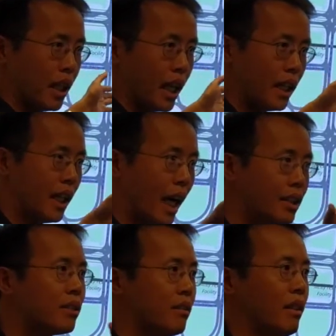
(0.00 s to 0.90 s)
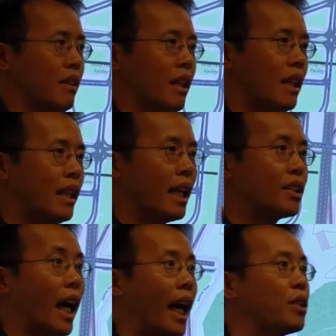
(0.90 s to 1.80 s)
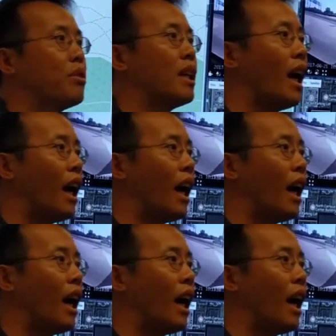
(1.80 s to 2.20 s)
and that's that's actually